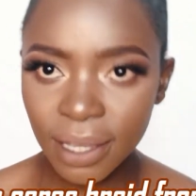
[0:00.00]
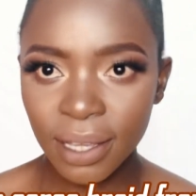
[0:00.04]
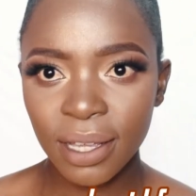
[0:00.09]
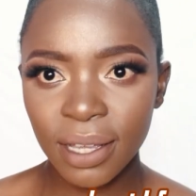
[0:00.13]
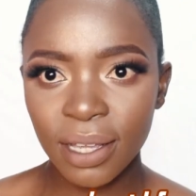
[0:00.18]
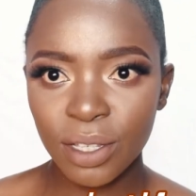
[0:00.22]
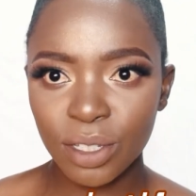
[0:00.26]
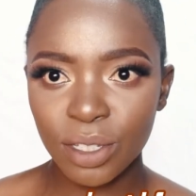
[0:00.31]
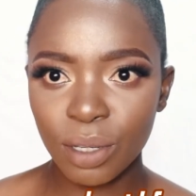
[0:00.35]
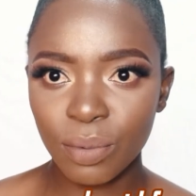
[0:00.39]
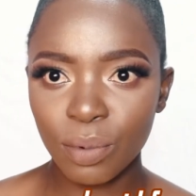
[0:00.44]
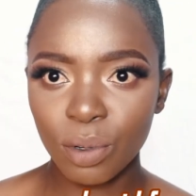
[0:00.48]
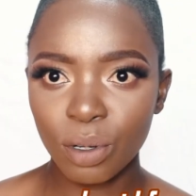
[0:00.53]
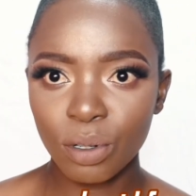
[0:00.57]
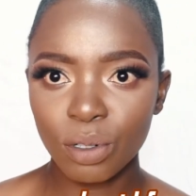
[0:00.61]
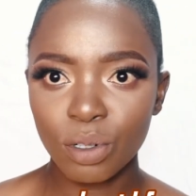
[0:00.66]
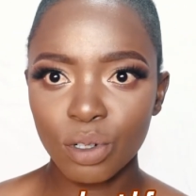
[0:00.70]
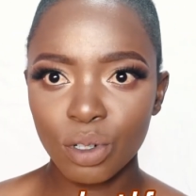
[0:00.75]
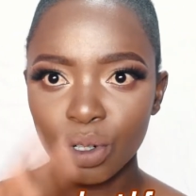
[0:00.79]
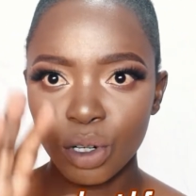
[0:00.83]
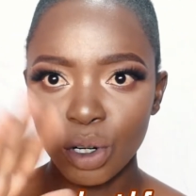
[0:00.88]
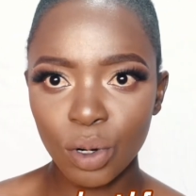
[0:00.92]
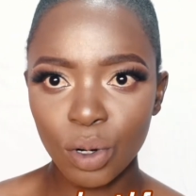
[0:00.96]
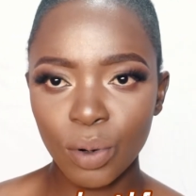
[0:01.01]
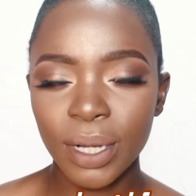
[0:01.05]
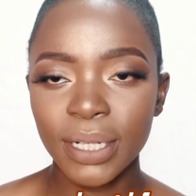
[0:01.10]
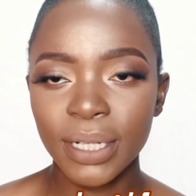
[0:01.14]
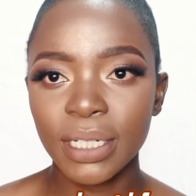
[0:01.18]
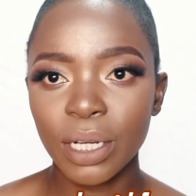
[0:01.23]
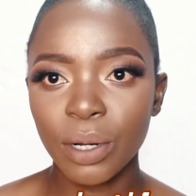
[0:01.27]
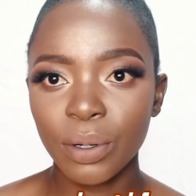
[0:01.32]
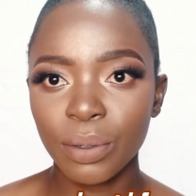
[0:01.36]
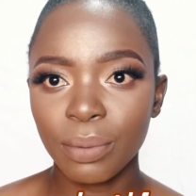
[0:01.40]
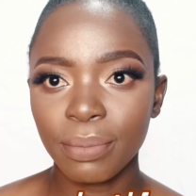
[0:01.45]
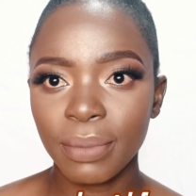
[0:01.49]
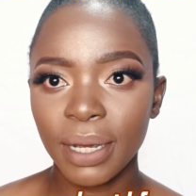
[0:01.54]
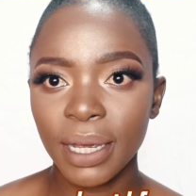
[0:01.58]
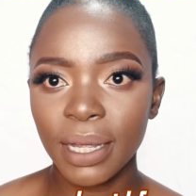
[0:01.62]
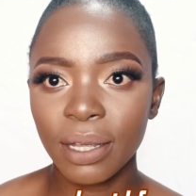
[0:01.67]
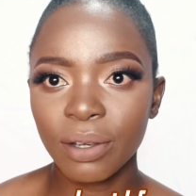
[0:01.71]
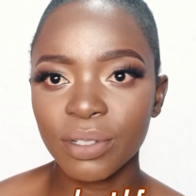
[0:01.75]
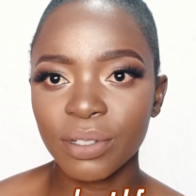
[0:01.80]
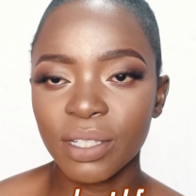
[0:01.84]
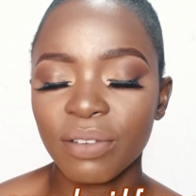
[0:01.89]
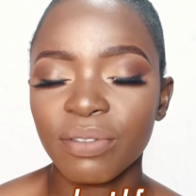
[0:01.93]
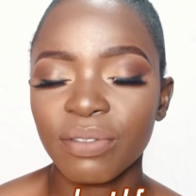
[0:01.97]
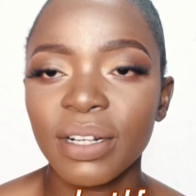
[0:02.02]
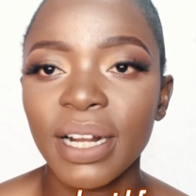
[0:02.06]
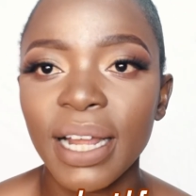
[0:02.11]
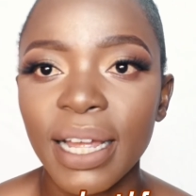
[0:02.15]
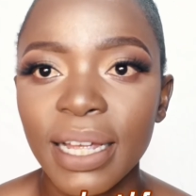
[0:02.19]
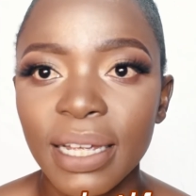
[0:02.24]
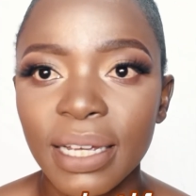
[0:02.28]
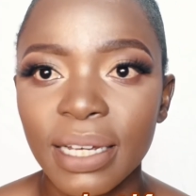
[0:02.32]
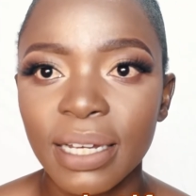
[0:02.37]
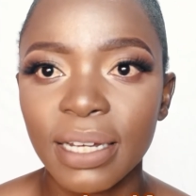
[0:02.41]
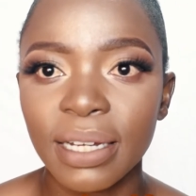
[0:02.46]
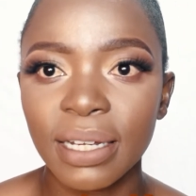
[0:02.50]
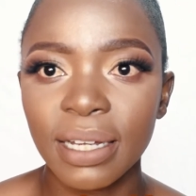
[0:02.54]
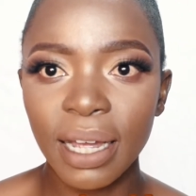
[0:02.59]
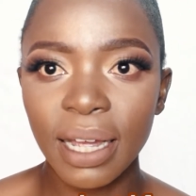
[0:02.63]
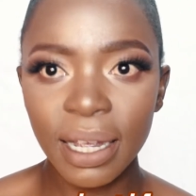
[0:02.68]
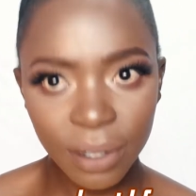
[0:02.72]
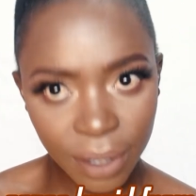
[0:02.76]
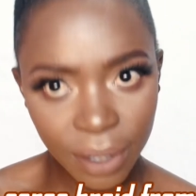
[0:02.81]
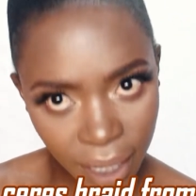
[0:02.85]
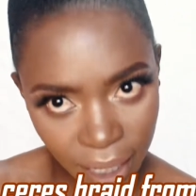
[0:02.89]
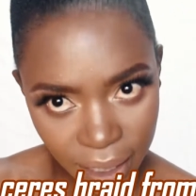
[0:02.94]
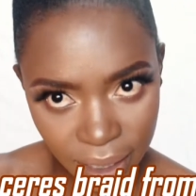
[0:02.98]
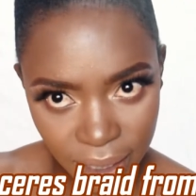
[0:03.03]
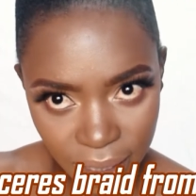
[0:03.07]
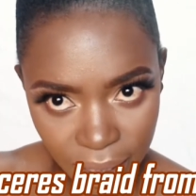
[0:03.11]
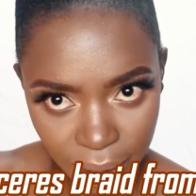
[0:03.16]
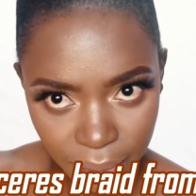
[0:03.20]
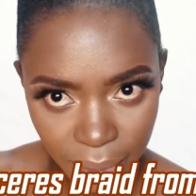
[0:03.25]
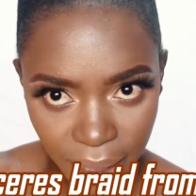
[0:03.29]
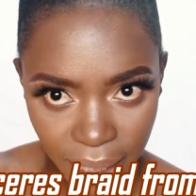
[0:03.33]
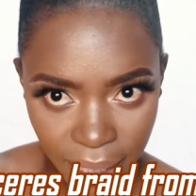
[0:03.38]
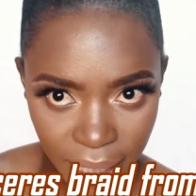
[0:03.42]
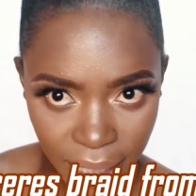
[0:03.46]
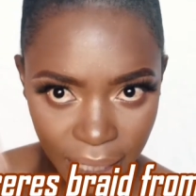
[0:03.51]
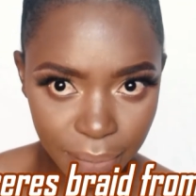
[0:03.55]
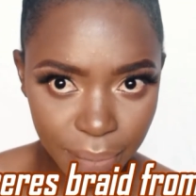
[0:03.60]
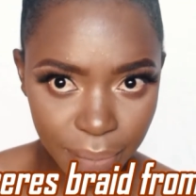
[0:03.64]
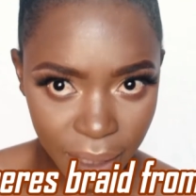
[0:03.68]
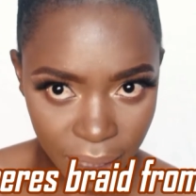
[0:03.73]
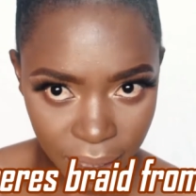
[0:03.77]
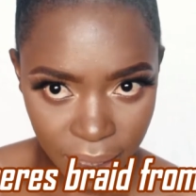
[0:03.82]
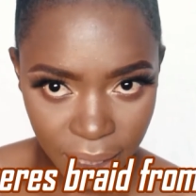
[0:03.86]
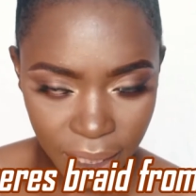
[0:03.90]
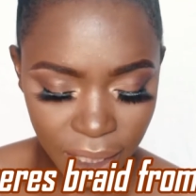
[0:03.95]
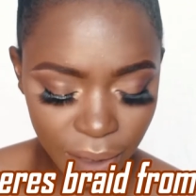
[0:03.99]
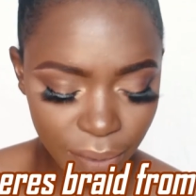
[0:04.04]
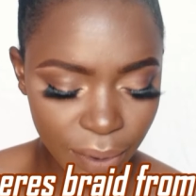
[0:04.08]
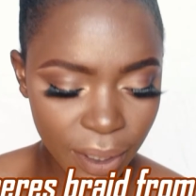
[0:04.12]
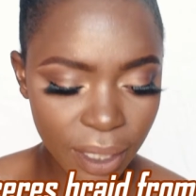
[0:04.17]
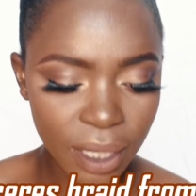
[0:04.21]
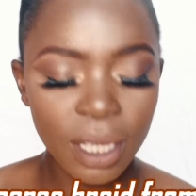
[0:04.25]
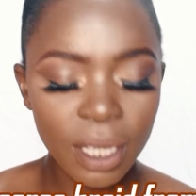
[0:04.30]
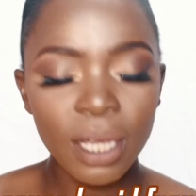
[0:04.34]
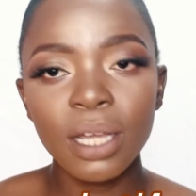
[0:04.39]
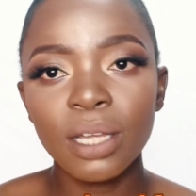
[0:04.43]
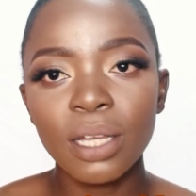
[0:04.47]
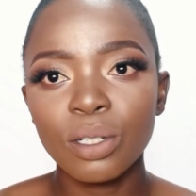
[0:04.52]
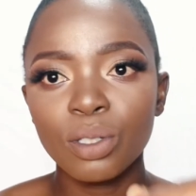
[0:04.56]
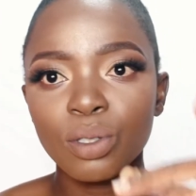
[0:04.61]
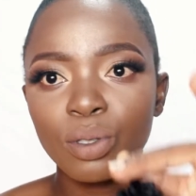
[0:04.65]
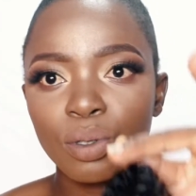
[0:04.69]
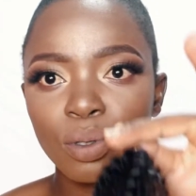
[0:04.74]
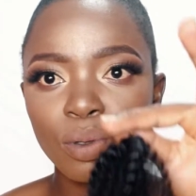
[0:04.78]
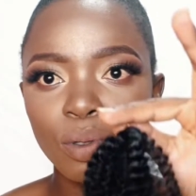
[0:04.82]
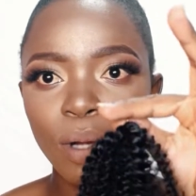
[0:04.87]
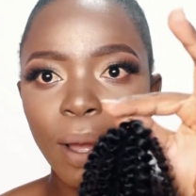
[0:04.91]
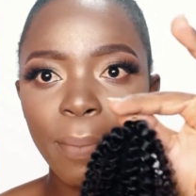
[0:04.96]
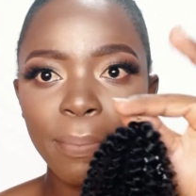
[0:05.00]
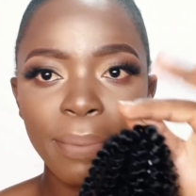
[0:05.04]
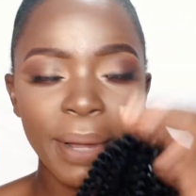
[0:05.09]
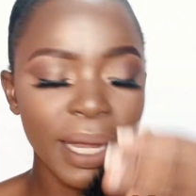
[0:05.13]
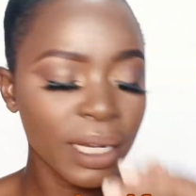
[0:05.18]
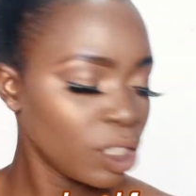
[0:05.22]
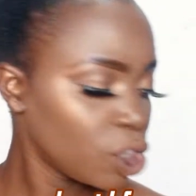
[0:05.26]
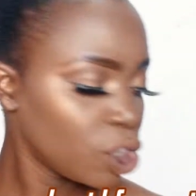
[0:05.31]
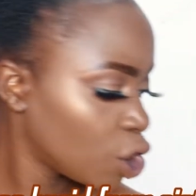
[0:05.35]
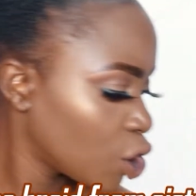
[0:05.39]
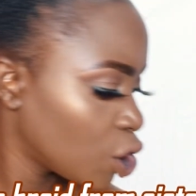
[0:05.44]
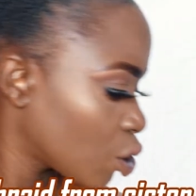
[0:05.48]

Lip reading: So I'm going to lower down my, because I feel like you can't see my head, but anyway, so a bunch.